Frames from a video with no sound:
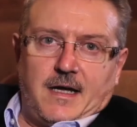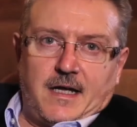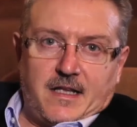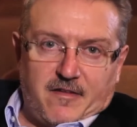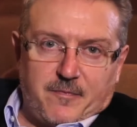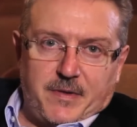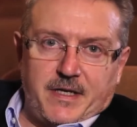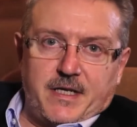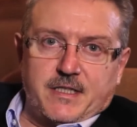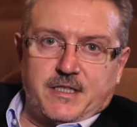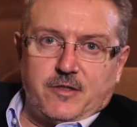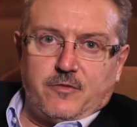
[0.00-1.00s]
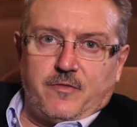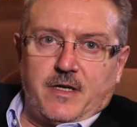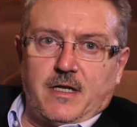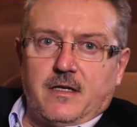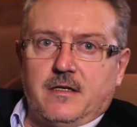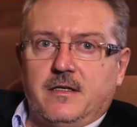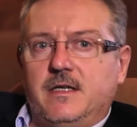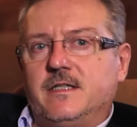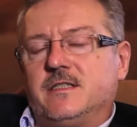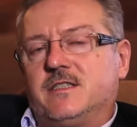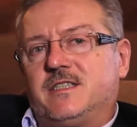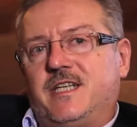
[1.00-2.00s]
IFP Energies nouvelles
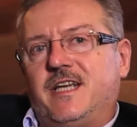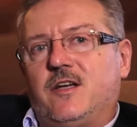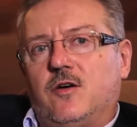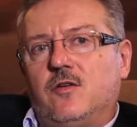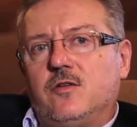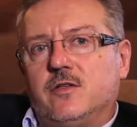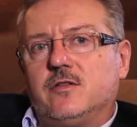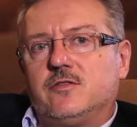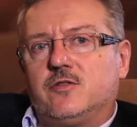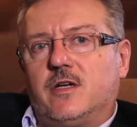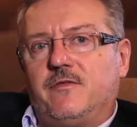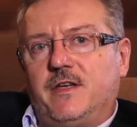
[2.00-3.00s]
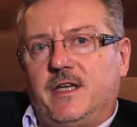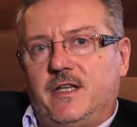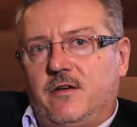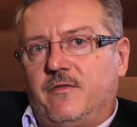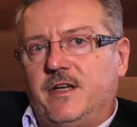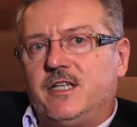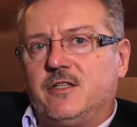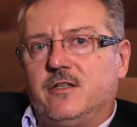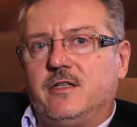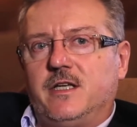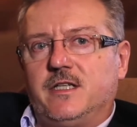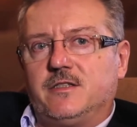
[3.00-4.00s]
is a stakeholder driving
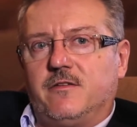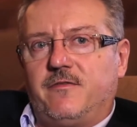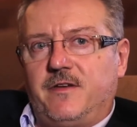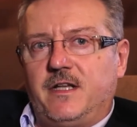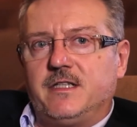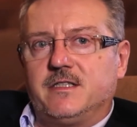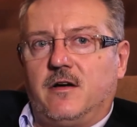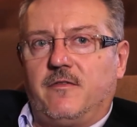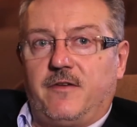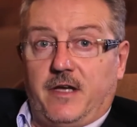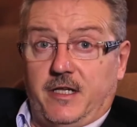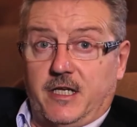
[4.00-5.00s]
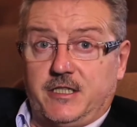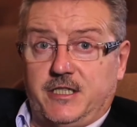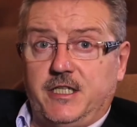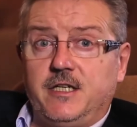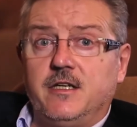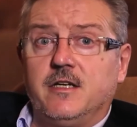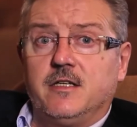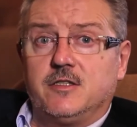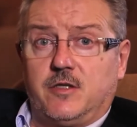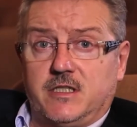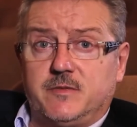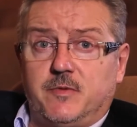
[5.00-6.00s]
innovation in the fields of energy,
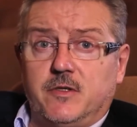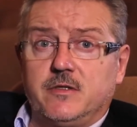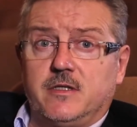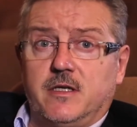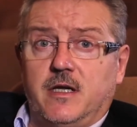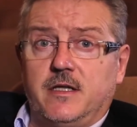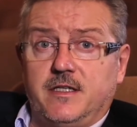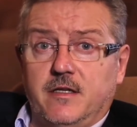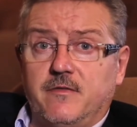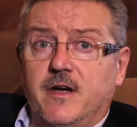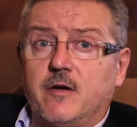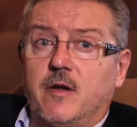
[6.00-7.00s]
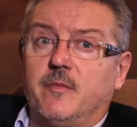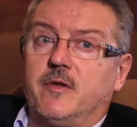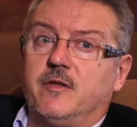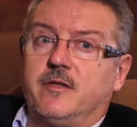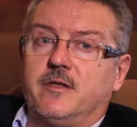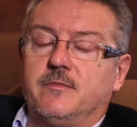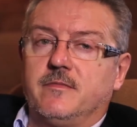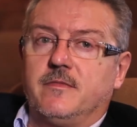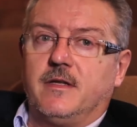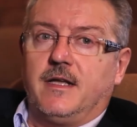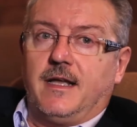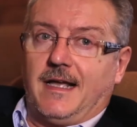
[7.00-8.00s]
transport and the environment.
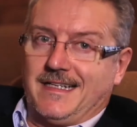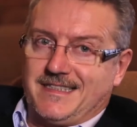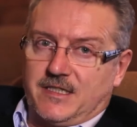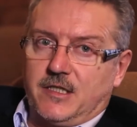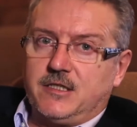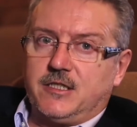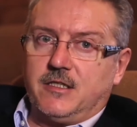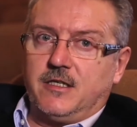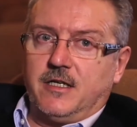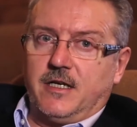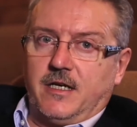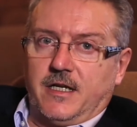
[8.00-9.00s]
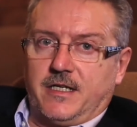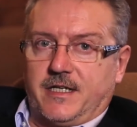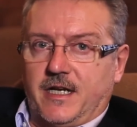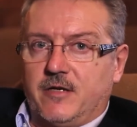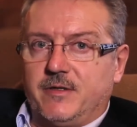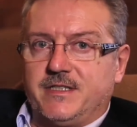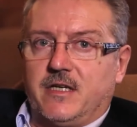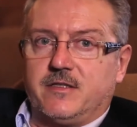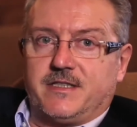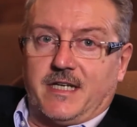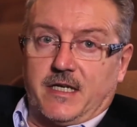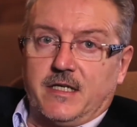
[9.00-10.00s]
As such, it carries
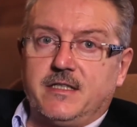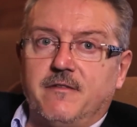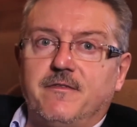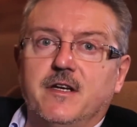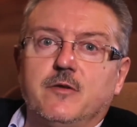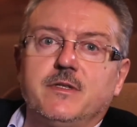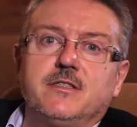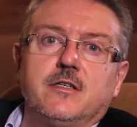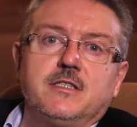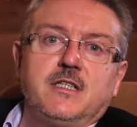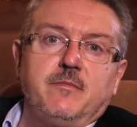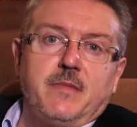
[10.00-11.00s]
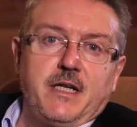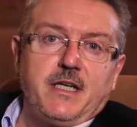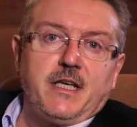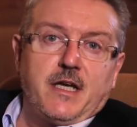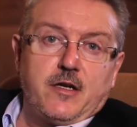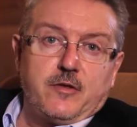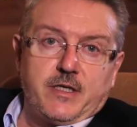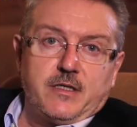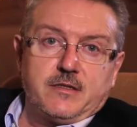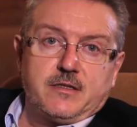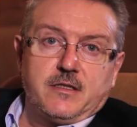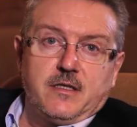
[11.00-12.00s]
out scientific research in many
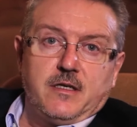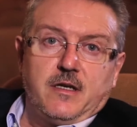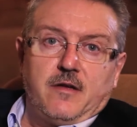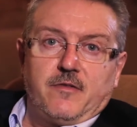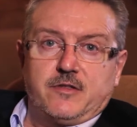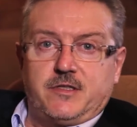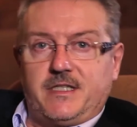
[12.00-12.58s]
areas for the